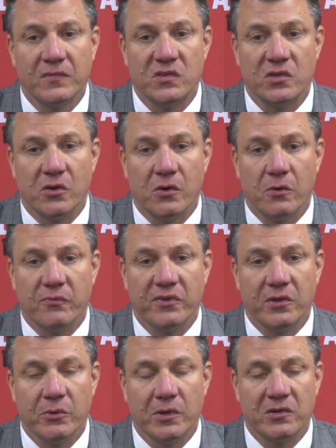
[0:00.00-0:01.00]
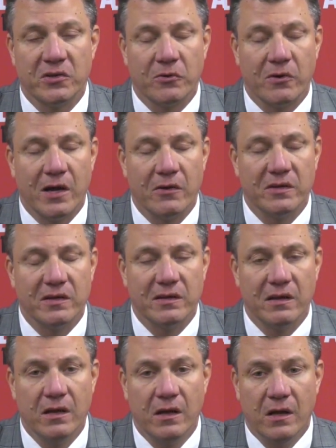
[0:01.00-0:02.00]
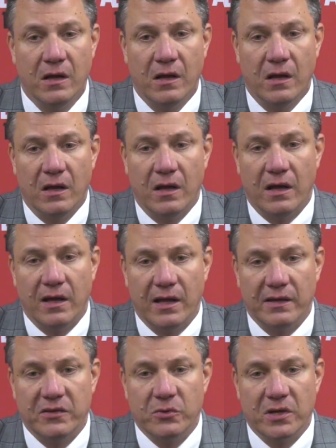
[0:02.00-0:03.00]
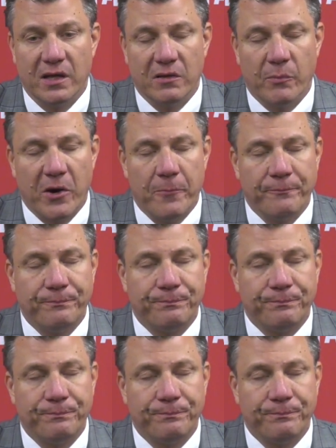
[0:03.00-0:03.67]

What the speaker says: So hopefully we can turn around and do it again tomorrow.